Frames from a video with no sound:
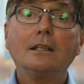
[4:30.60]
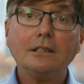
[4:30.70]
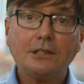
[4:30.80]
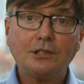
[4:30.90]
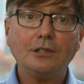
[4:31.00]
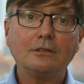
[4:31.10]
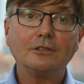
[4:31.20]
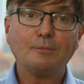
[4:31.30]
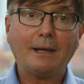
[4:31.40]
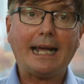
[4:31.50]
the
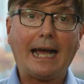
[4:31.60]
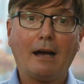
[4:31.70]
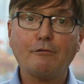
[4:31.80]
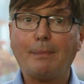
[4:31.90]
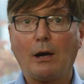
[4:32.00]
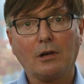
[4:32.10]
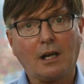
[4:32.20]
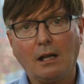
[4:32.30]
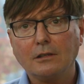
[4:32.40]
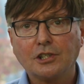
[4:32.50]
students may have about
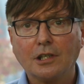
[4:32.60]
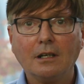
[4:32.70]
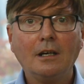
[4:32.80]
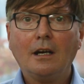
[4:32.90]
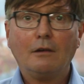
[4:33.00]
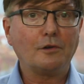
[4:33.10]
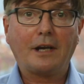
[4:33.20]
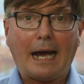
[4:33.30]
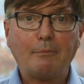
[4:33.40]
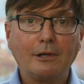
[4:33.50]
culture,
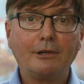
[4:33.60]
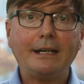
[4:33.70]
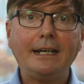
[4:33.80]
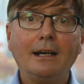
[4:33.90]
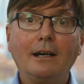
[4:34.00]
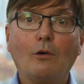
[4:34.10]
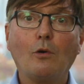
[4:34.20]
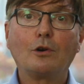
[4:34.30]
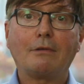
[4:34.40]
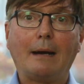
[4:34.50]
vocabulary
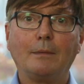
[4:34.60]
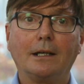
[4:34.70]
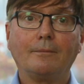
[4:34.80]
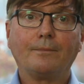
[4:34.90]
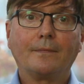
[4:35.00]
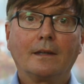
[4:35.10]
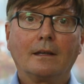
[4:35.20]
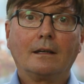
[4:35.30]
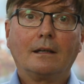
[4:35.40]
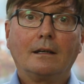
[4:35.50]
or grammar.
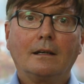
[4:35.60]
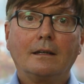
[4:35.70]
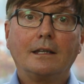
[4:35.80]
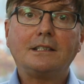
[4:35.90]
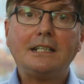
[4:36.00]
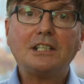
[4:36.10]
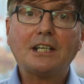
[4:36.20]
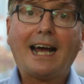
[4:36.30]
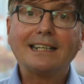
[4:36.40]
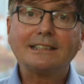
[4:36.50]
The
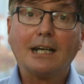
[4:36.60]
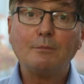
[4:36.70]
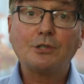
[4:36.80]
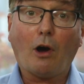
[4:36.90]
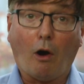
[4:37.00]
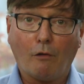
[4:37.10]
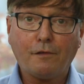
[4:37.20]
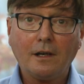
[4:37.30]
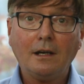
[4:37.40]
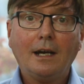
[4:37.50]
teacher has time to
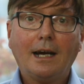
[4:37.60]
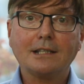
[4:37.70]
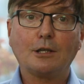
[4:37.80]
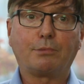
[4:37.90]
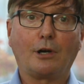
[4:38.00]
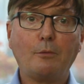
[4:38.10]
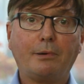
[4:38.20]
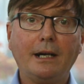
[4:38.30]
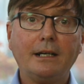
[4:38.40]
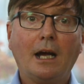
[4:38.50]
offer, as
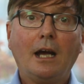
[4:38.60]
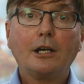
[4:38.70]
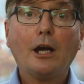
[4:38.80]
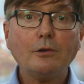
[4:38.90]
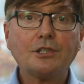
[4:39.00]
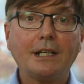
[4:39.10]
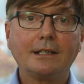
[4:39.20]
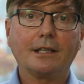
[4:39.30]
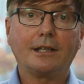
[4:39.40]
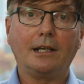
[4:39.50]
appropriate, coaching
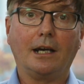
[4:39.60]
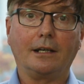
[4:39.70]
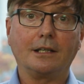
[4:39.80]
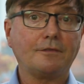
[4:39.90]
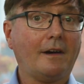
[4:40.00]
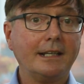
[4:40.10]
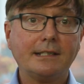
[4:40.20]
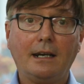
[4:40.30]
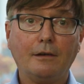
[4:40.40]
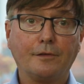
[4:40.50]
to the learners via
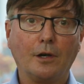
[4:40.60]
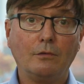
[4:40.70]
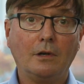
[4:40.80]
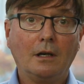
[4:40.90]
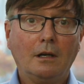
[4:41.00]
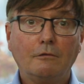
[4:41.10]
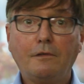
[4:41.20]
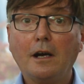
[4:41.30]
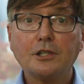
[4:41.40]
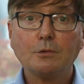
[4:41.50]
telephone,
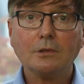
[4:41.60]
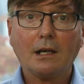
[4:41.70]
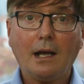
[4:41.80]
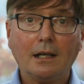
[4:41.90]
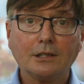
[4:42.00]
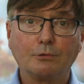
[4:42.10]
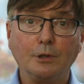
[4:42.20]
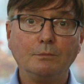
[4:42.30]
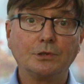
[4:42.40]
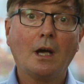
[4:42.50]
virtual
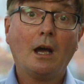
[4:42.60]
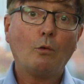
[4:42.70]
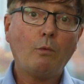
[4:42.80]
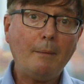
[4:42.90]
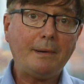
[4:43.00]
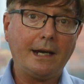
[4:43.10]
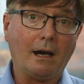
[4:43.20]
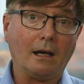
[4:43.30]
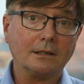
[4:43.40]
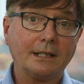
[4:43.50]
classrooms,
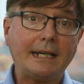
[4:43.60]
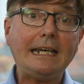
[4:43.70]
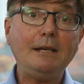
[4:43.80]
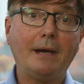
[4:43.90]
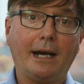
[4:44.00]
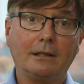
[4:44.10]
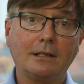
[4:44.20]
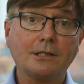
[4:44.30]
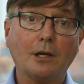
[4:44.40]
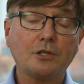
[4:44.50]
webinars, email
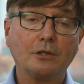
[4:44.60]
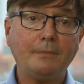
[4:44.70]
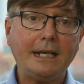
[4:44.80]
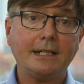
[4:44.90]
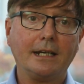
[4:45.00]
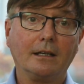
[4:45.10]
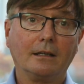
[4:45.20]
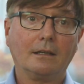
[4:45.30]
and social media.